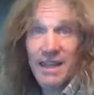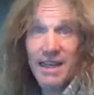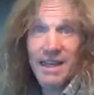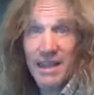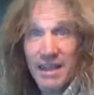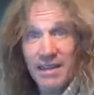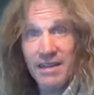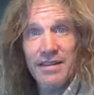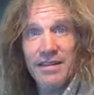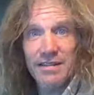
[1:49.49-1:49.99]

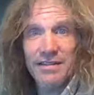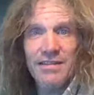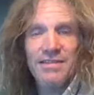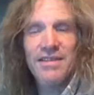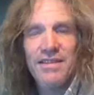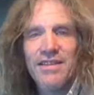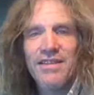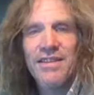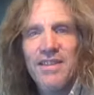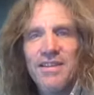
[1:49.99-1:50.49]

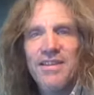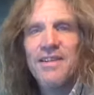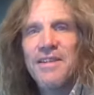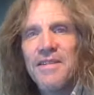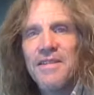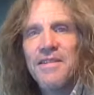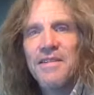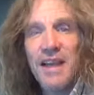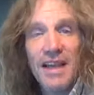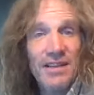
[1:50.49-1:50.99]
idiotist.
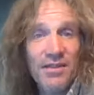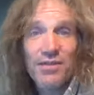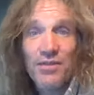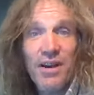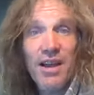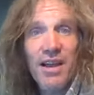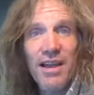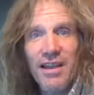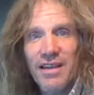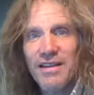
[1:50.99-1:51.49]
That's
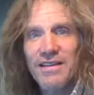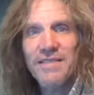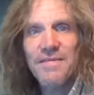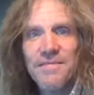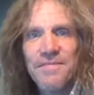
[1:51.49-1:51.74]
right.